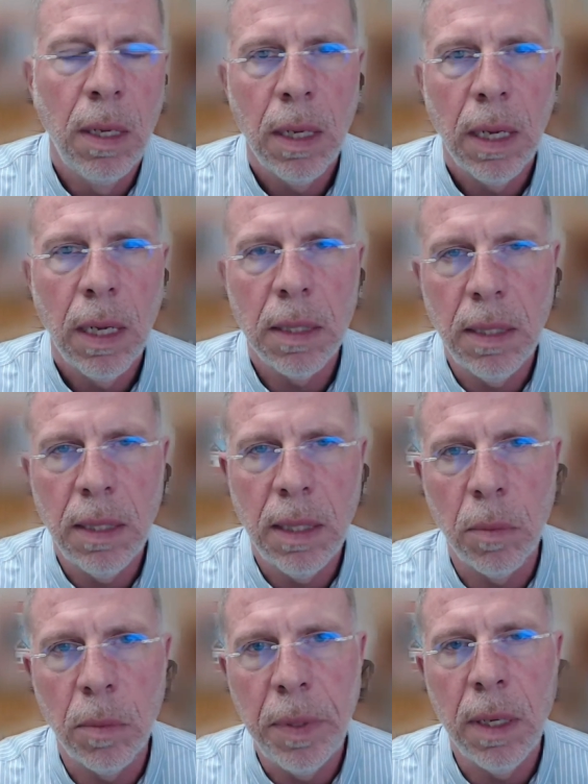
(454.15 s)
as a single
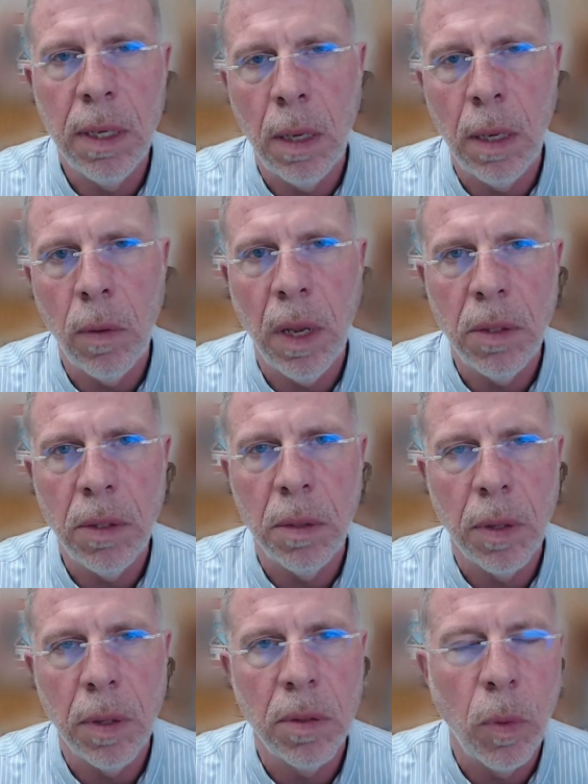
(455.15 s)
building location
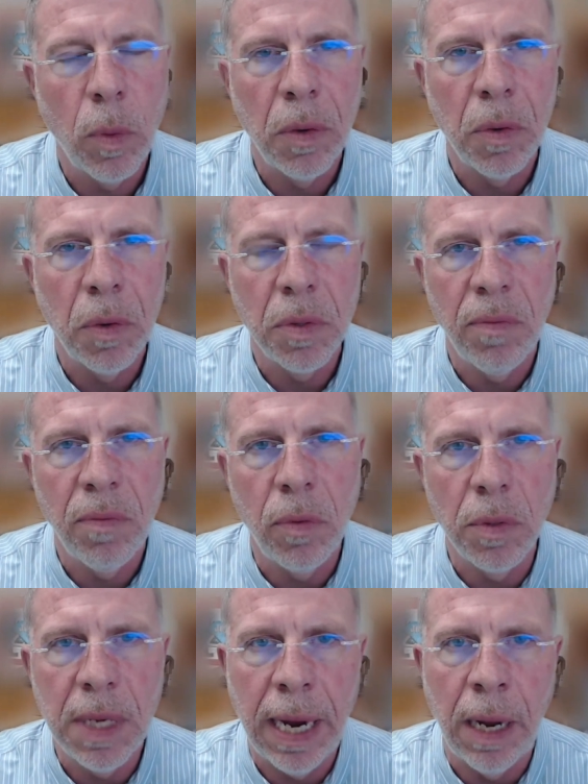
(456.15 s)
parcel where it was a full
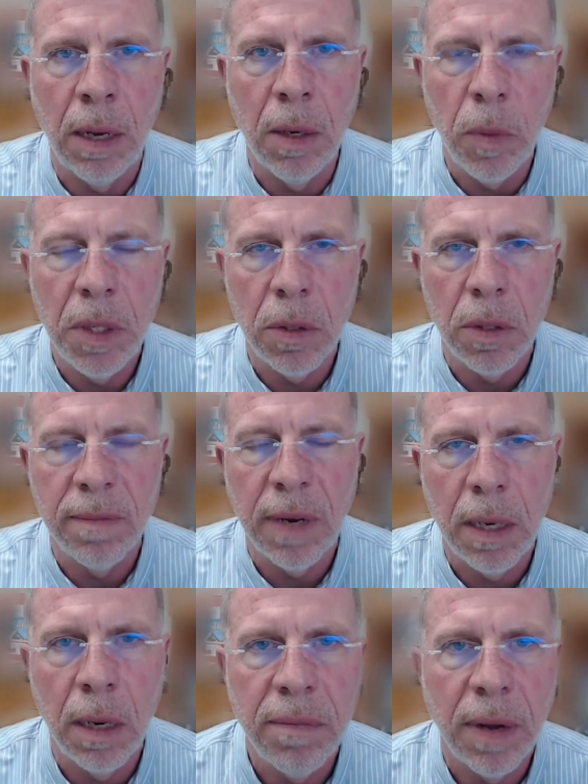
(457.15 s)
town, and we should have
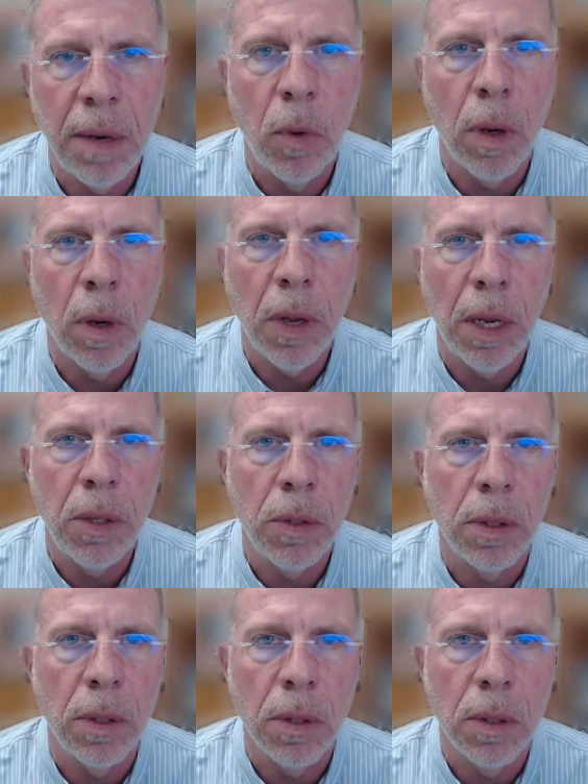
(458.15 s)
identified more locations.